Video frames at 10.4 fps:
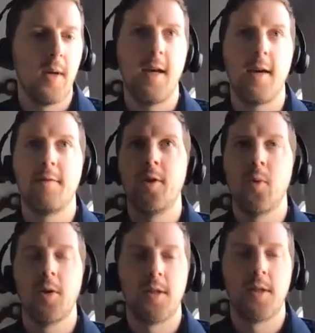Okay, I have two
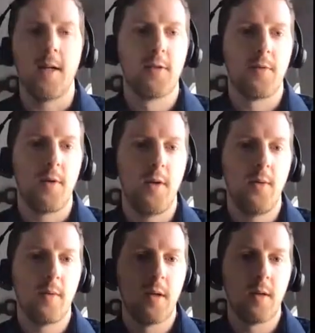more slides for
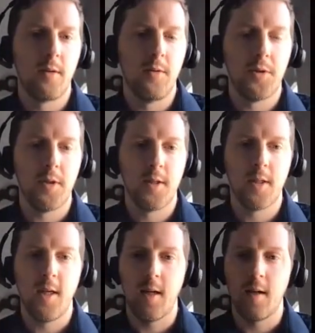you,
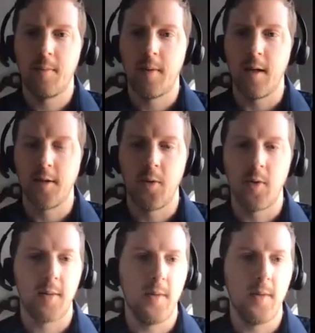conclusions and policy